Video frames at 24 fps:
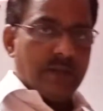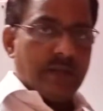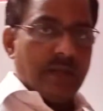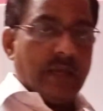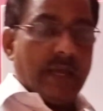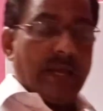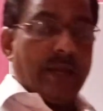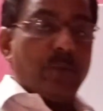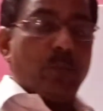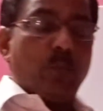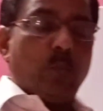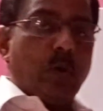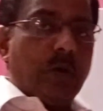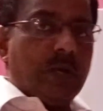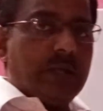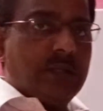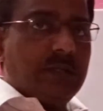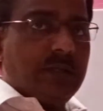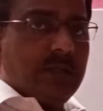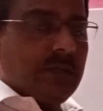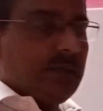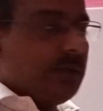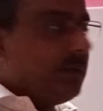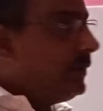and what
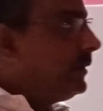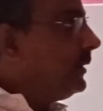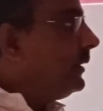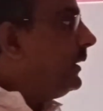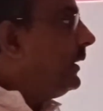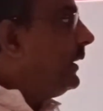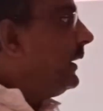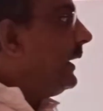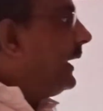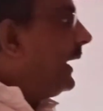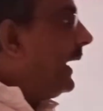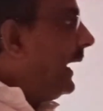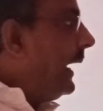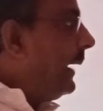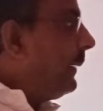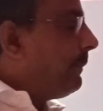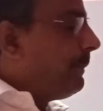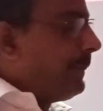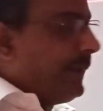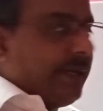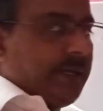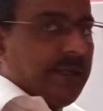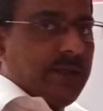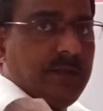
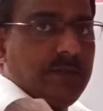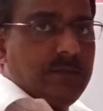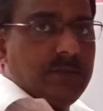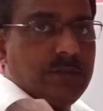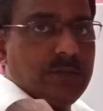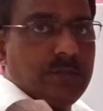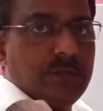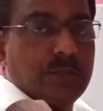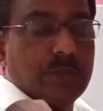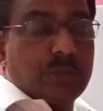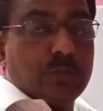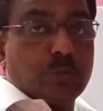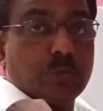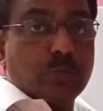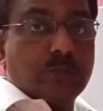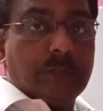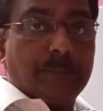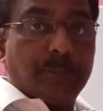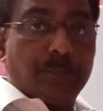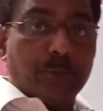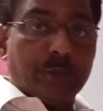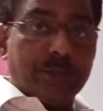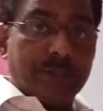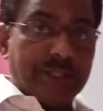happened to the
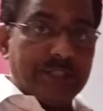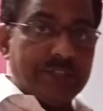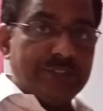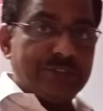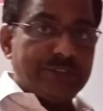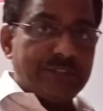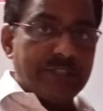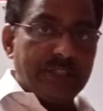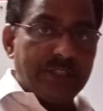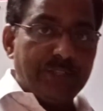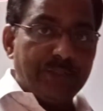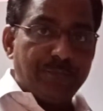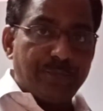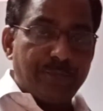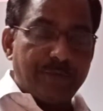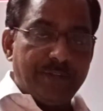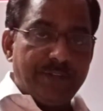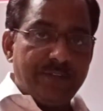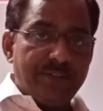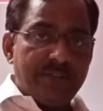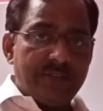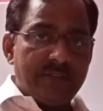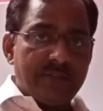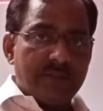potential
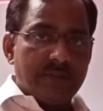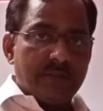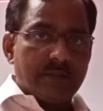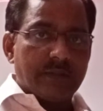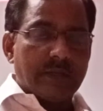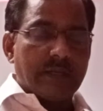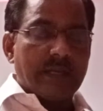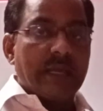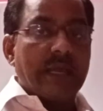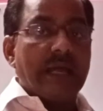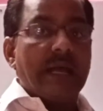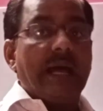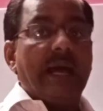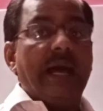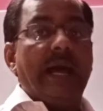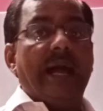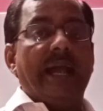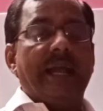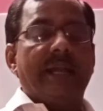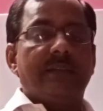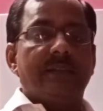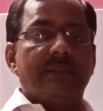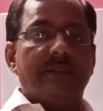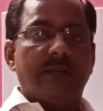difference
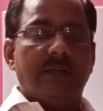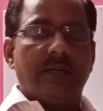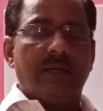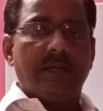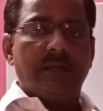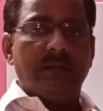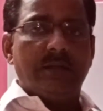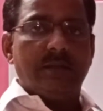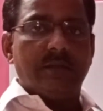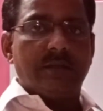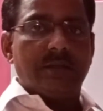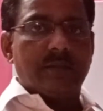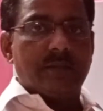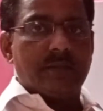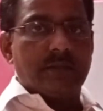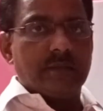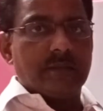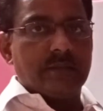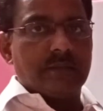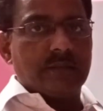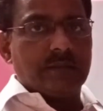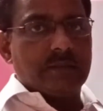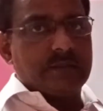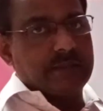and the
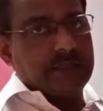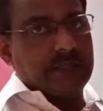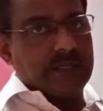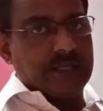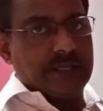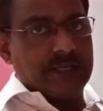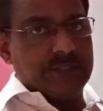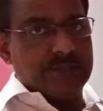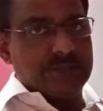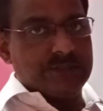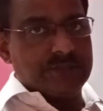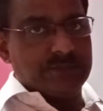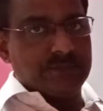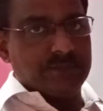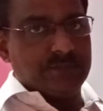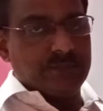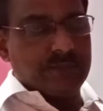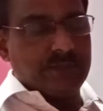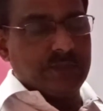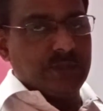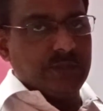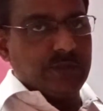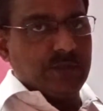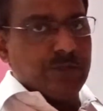current.
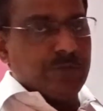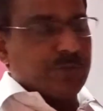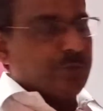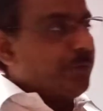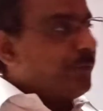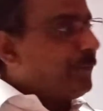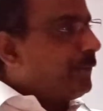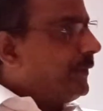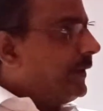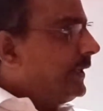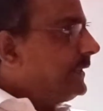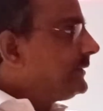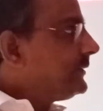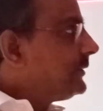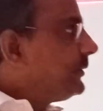So first